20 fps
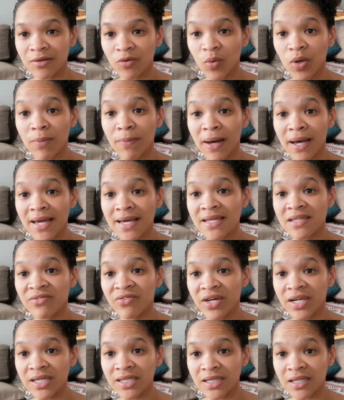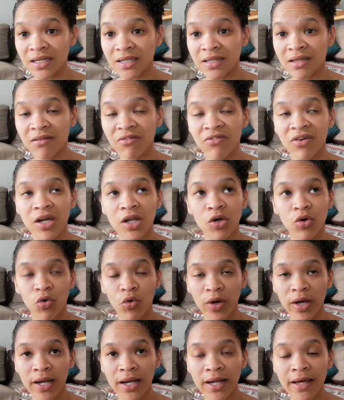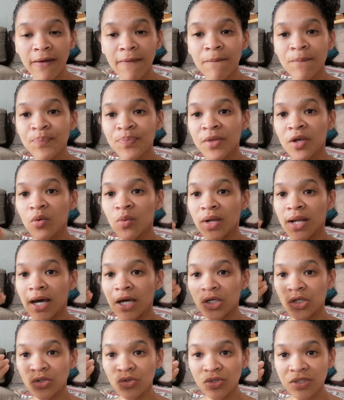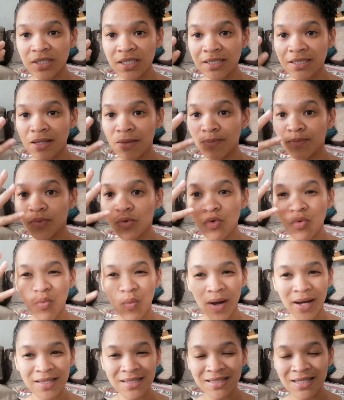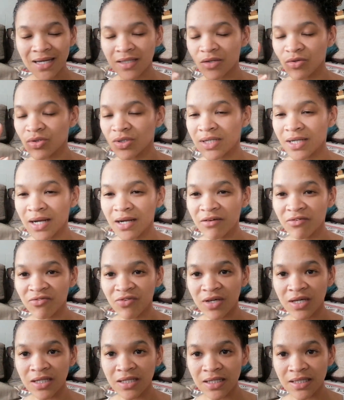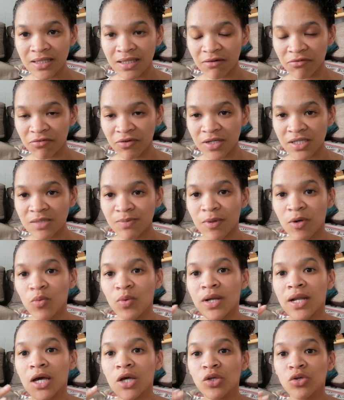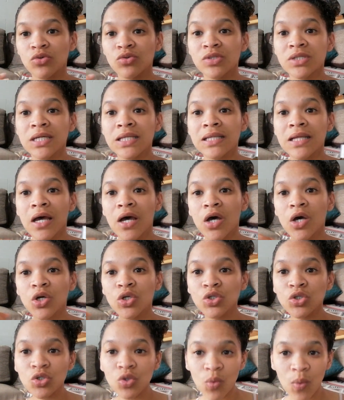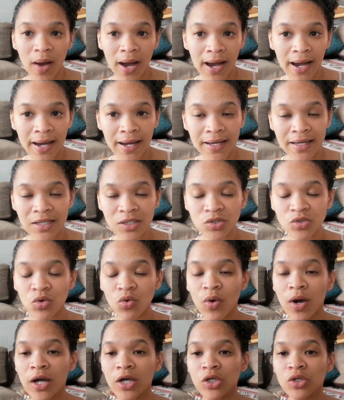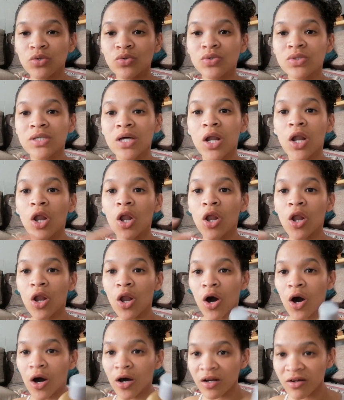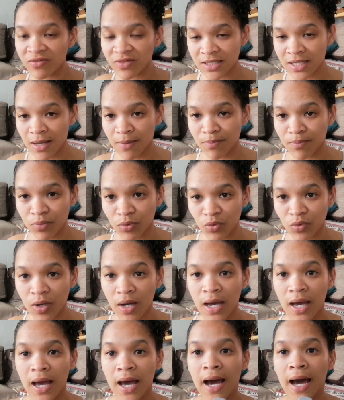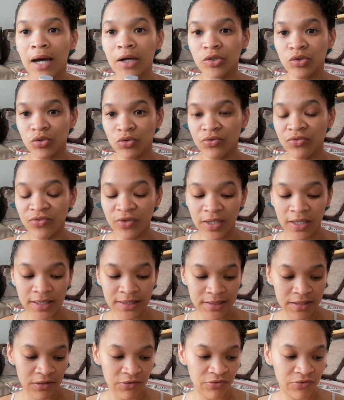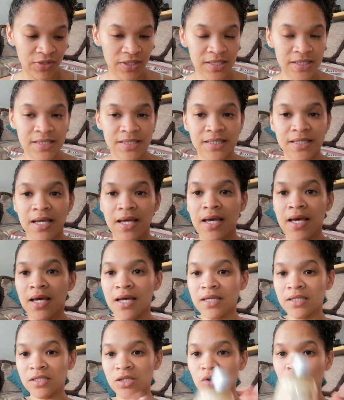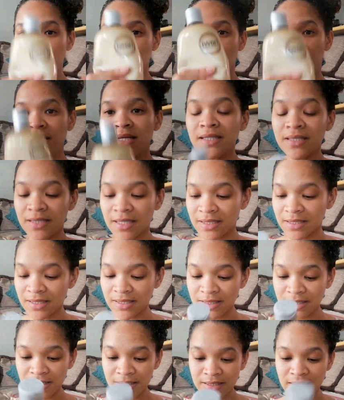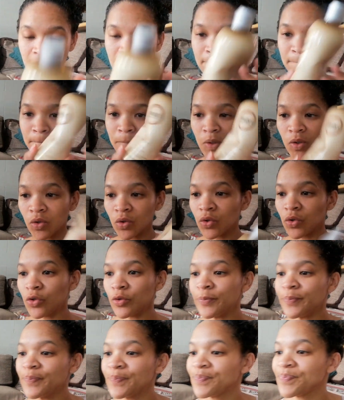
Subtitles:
when my hair is very dirty and very oily, when I use the shampoo once, I don't really feel a difference, but when I use it twice or I use a lot of shampoo, I do feel a difference. So yes, this is the shampoo,